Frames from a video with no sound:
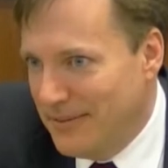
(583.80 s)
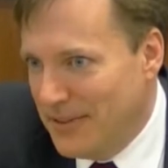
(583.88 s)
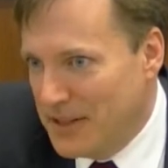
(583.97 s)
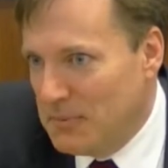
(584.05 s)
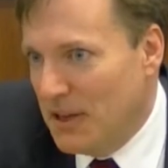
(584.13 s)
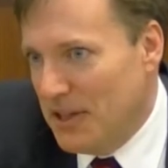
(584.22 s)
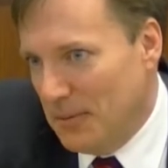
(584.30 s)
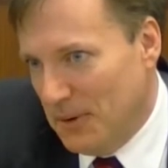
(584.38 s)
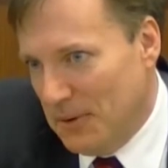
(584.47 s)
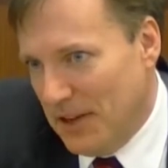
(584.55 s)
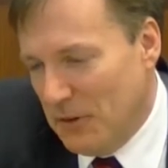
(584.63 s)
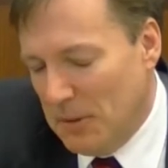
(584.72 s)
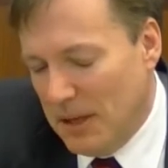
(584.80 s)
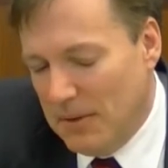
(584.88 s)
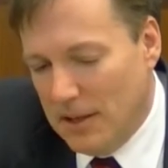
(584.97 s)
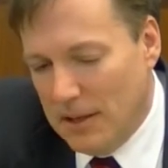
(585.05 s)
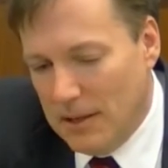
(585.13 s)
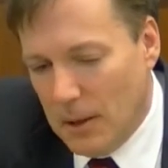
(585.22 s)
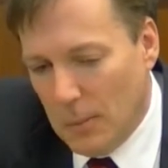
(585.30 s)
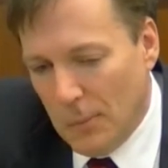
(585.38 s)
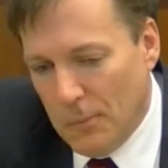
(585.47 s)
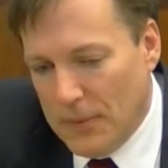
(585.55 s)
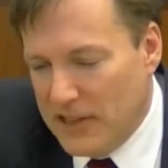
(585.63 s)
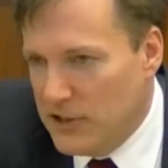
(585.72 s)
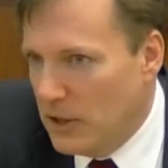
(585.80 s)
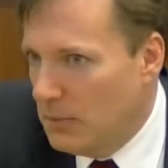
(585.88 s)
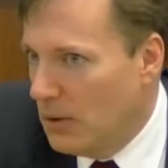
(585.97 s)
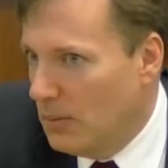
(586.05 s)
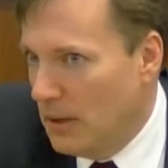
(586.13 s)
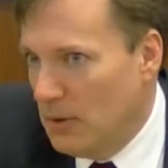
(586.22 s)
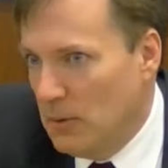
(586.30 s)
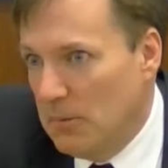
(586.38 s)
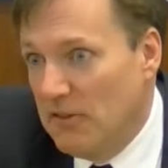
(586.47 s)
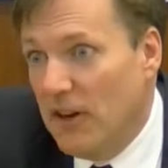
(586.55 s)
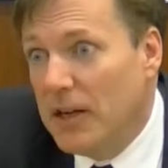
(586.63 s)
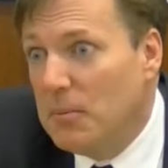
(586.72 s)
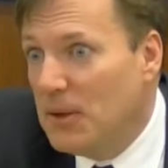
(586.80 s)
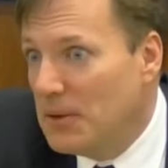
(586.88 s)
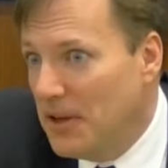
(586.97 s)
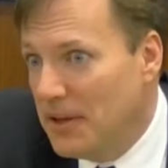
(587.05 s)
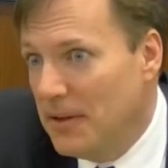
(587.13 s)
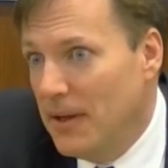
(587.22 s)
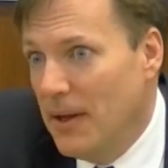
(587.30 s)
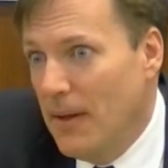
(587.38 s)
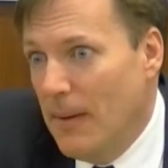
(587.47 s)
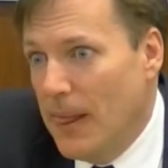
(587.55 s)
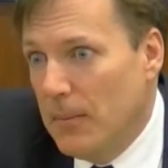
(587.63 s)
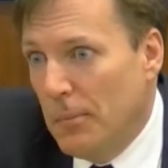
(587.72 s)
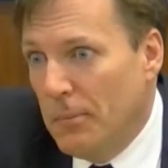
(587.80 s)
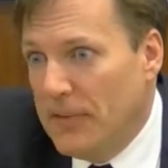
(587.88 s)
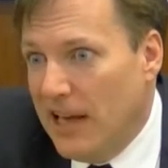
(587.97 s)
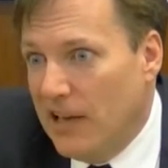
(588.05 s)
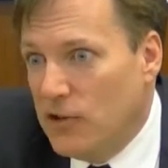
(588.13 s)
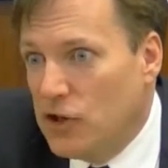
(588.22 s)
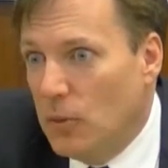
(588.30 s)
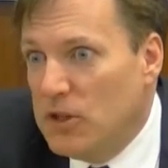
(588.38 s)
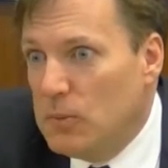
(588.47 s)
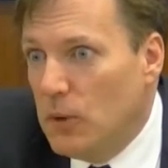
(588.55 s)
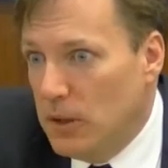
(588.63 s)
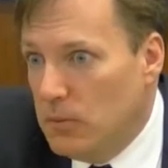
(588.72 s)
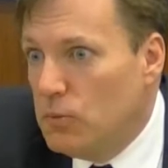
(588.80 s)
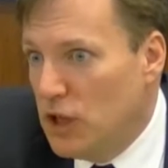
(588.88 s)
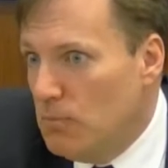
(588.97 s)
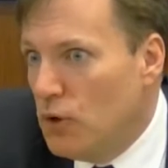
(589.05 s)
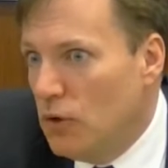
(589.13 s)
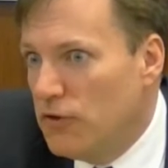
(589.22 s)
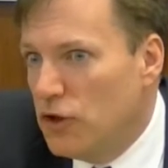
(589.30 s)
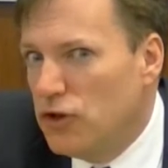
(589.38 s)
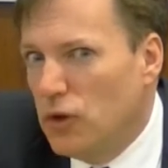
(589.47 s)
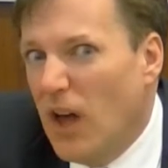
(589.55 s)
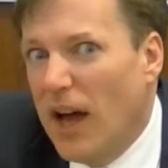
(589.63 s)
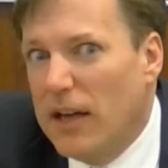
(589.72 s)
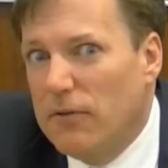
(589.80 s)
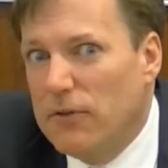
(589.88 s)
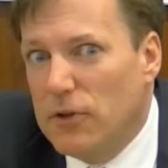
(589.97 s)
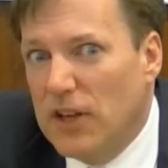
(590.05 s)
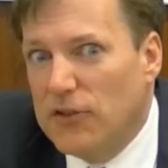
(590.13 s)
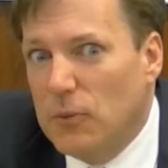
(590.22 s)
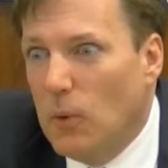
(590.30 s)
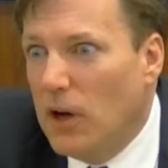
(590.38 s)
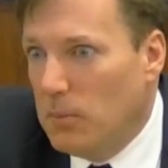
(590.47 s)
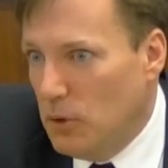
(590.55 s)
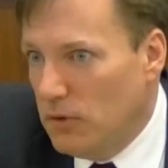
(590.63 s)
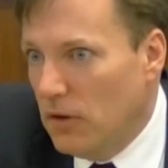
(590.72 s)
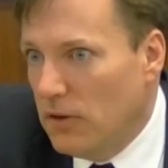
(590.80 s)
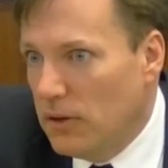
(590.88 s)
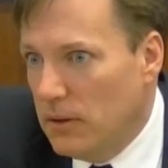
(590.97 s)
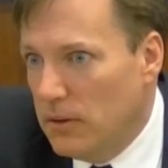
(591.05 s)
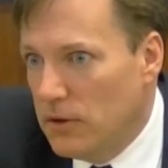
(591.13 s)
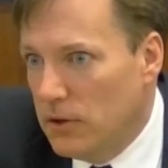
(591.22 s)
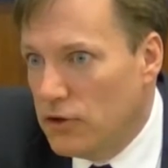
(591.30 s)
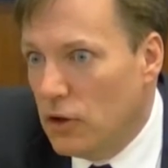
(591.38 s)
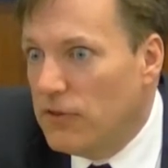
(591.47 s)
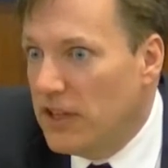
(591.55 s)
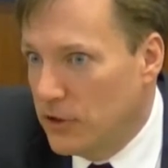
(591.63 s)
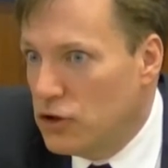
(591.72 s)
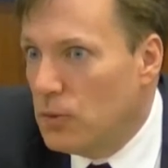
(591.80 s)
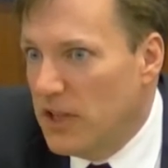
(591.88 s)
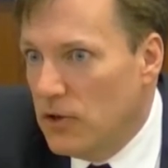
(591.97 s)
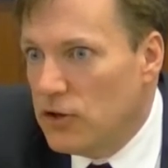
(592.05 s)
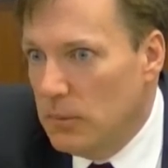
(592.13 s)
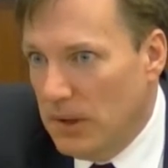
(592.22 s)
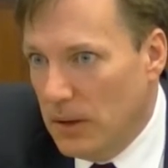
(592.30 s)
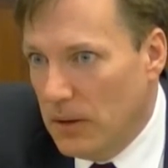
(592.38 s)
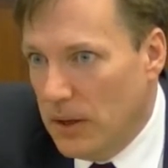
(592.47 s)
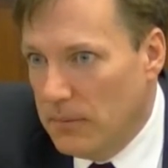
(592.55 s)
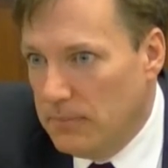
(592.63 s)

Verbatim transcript: Because by then we would have a baby, and um, they said a baby would be fine in Belgrade. And so we, we did move to July of 2001, moved over to, to serve the next three years in Belgrade